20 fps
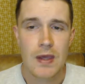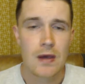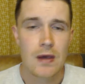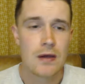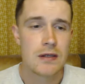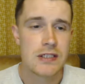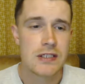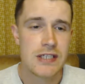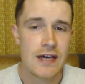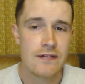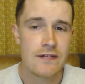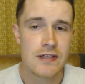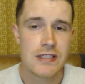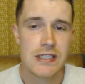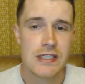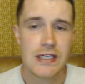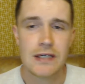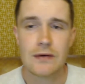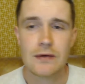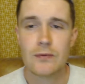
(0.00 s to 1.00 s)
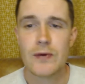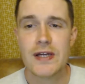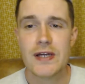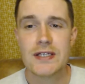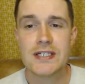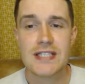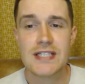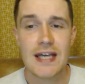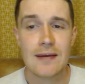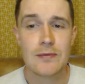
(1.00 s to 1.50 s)
17. When
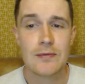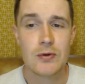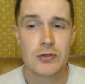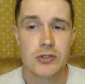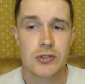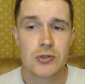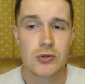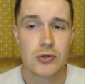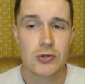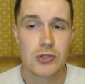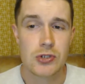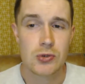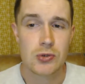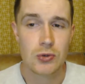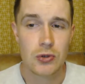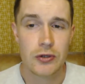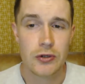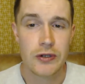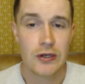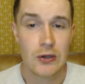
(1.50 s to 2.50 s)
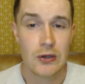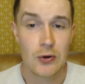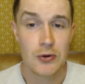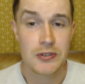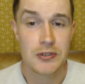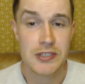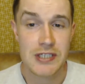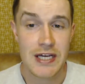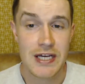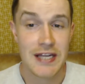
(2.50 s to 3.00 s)
Samuel saw Saul, the
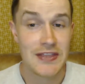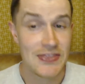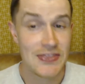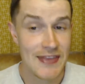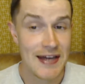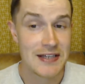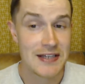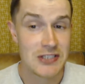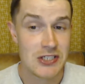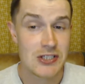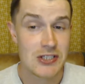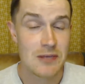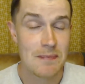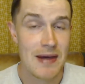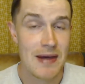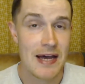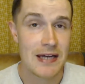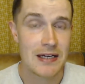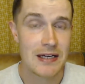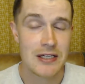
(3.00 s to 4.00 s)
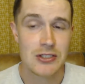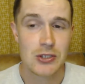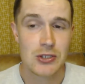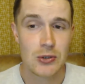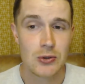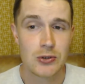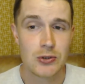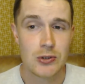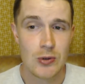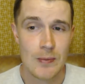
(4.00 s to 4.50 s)
Lord said, "That's the man I
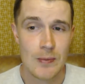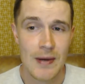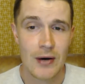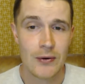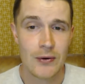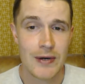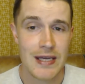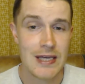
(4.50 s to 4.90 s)
told you about.